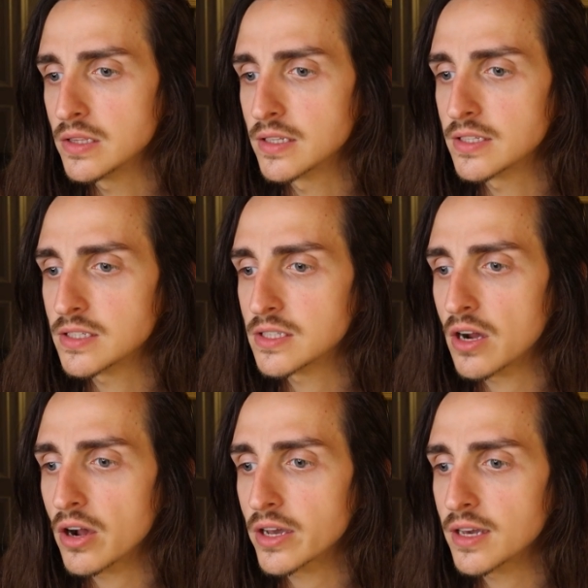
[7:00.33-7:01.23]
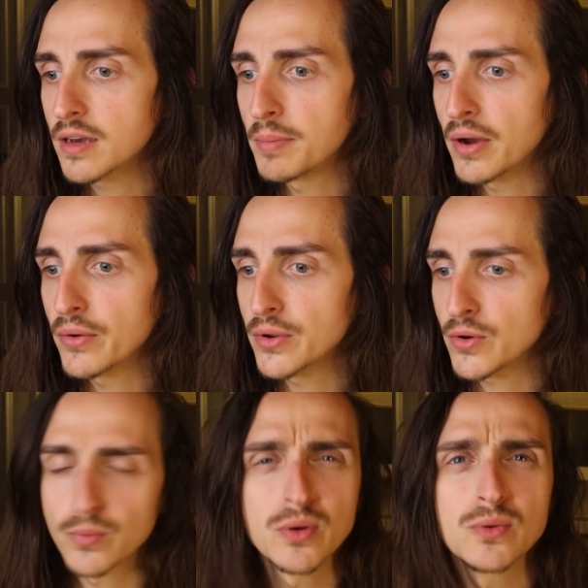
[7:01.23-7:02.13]
this is talking about
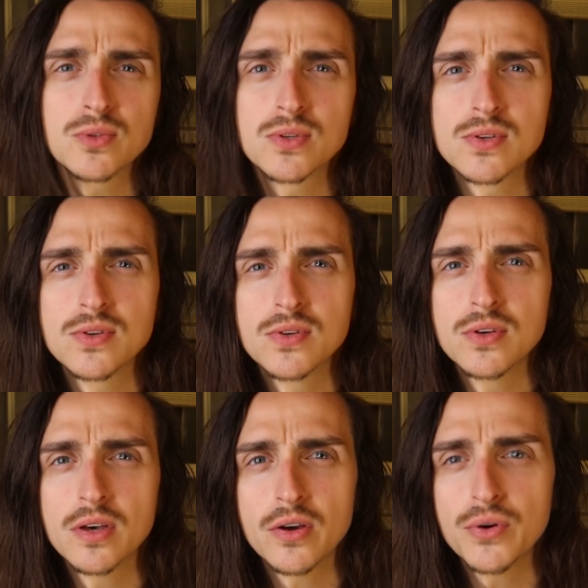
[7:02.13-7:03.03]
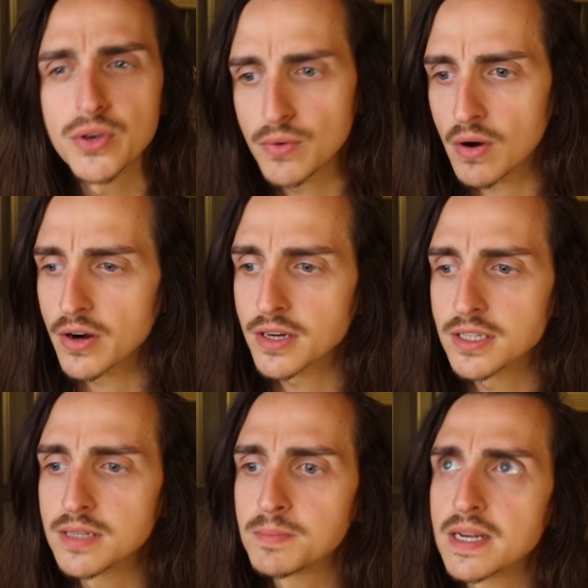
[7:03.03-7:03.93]
your roots, who you are
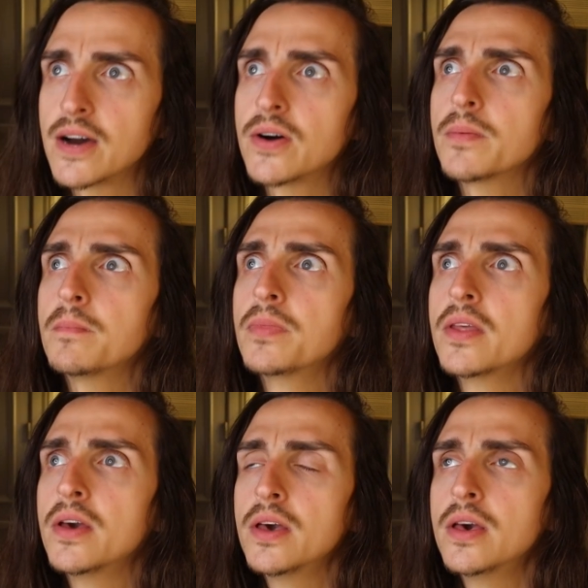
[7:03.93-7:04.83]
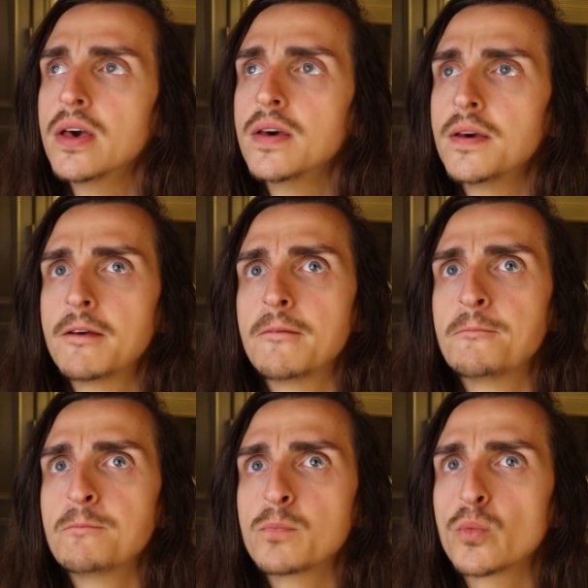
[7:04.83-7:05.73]
deep down
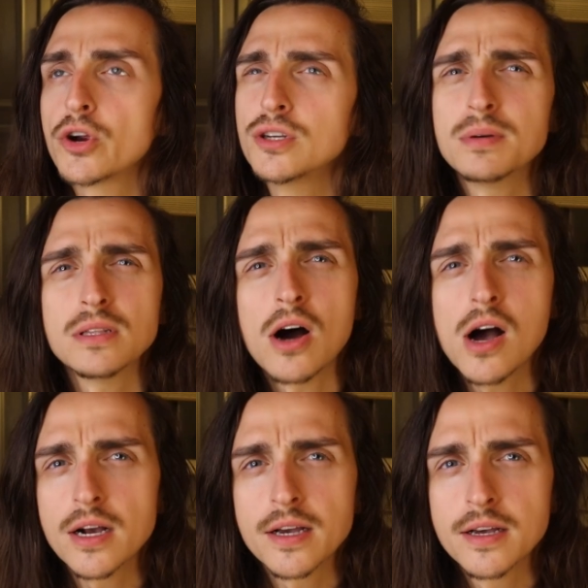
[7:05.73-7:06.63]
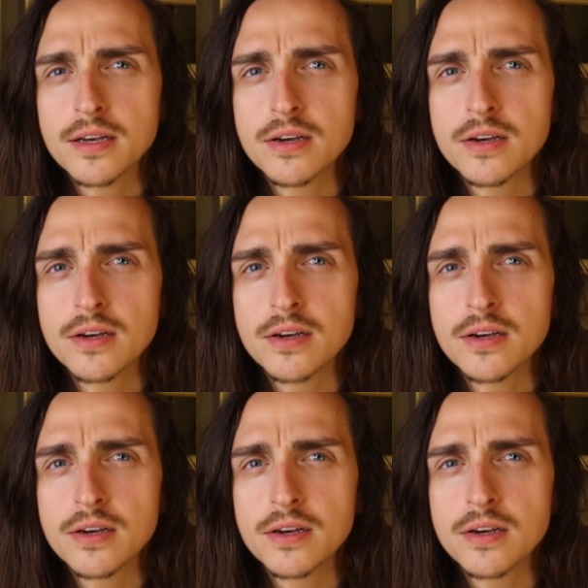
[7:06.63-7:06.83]
where you belong.